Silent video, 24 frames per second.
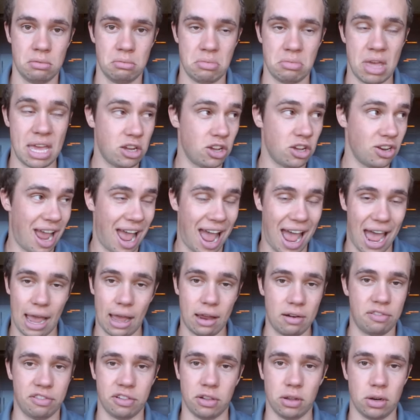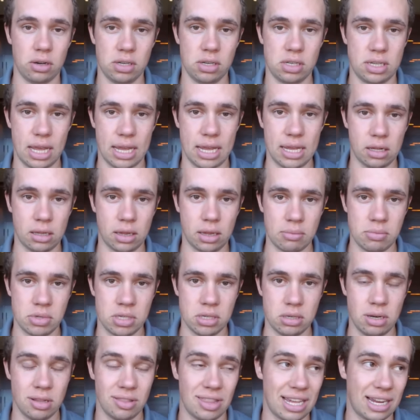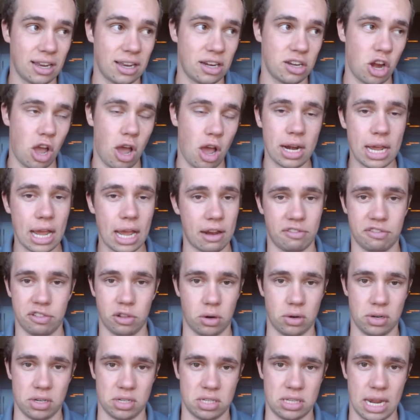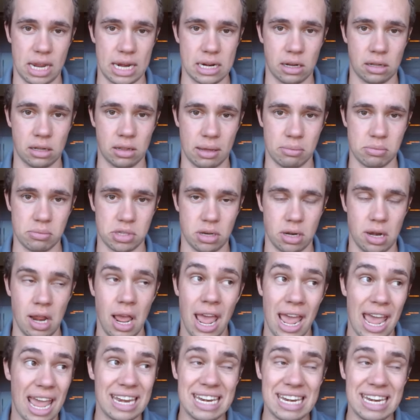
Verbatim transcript: They could add Florida State and Clemson. They could not add Florida State and Clemson.